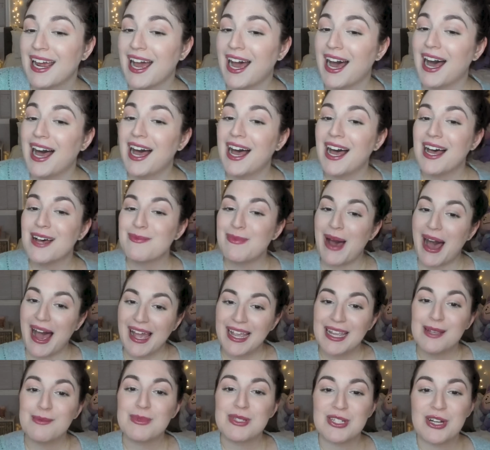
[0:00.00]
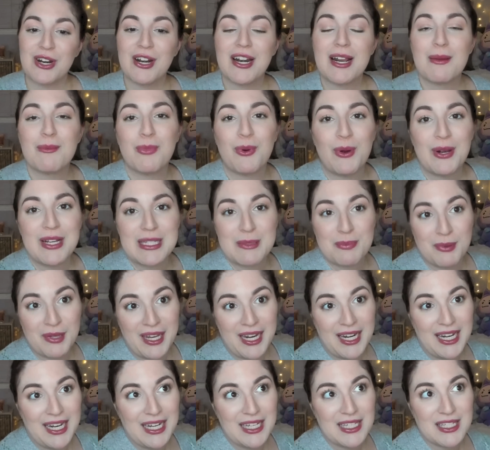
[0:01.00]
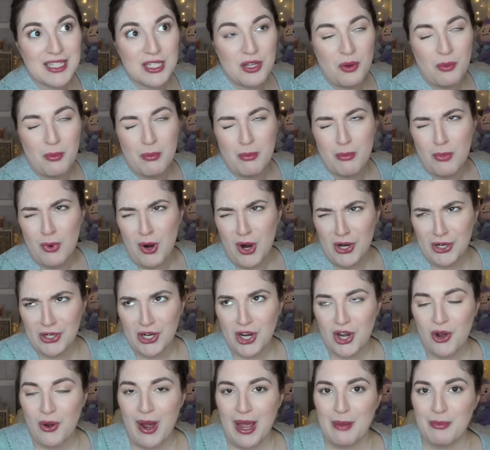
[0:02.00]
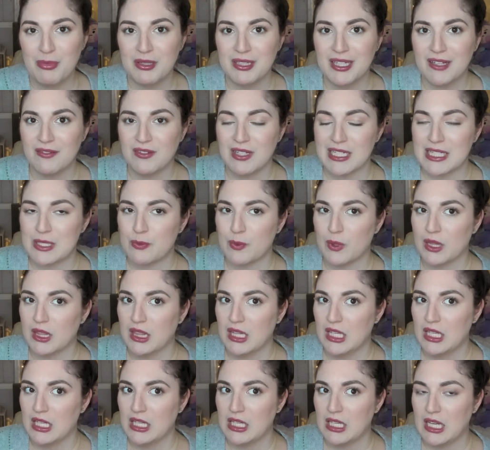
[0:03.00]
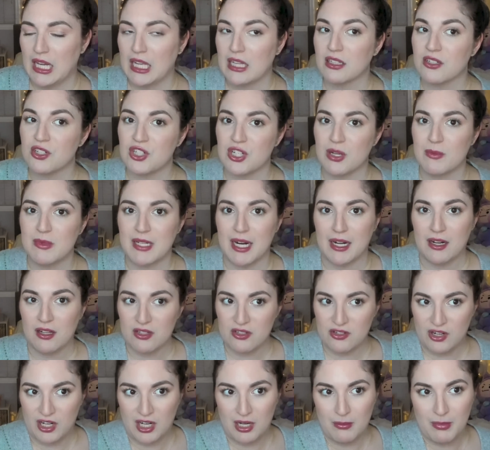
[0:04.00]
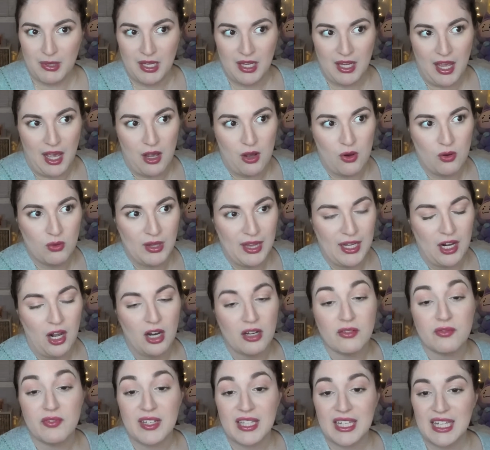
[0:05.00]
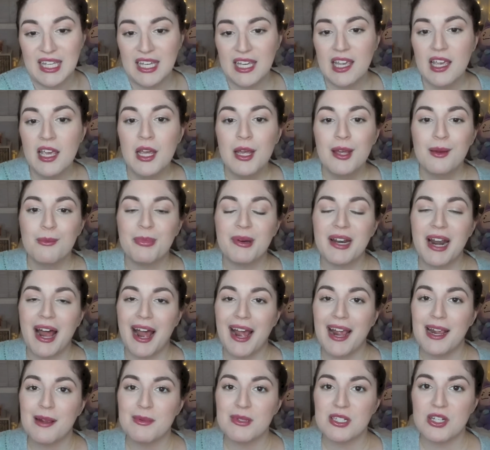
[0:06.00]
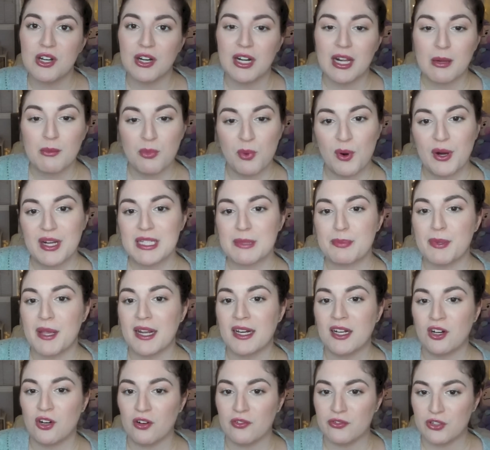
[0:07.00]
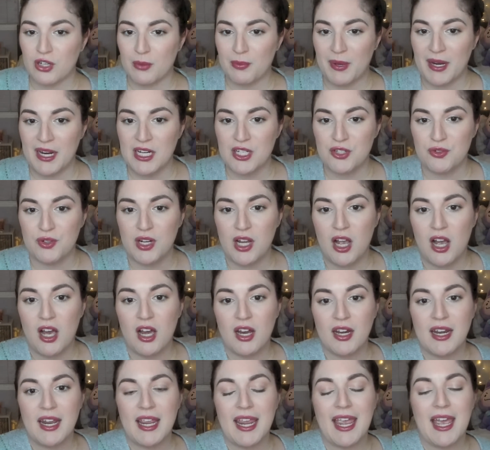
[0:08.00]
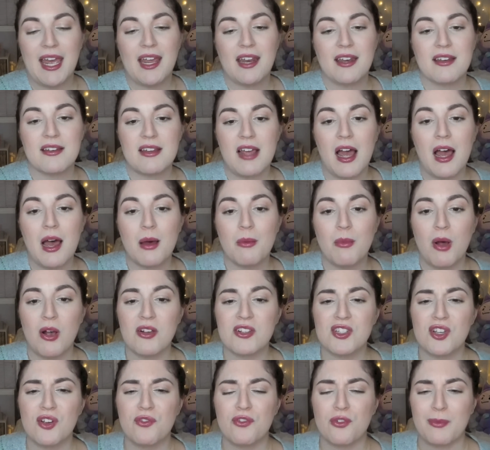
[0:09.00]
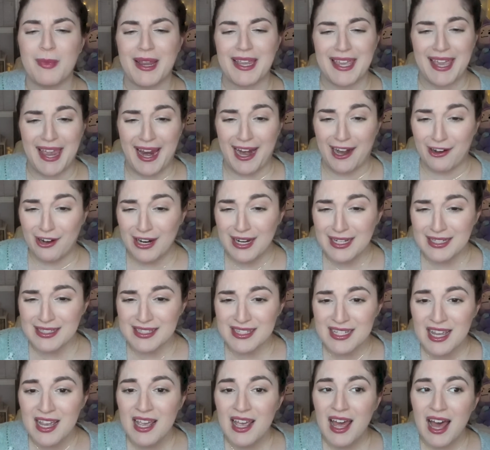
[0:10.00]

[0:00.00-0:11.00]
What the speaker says: I am starting Boys Planet tomorrow. I believe that's when the English subtitles are going to be out, like on Viki. But I am starting Boys Planet over on Patreon, and also for my carrots.